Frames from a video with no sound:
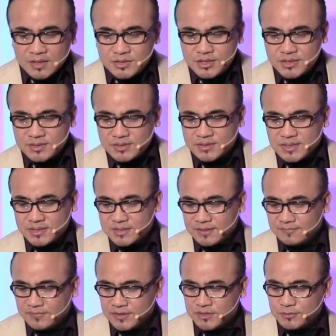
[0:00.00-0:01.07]
Jesus says
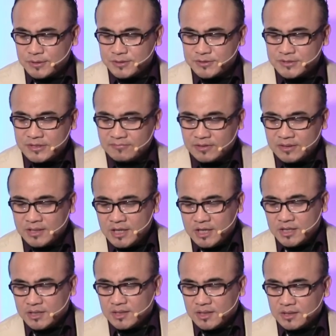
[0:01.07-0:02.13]
in verse
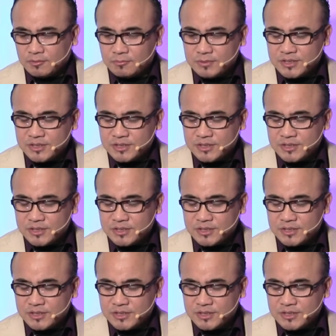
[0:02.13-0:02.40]
27,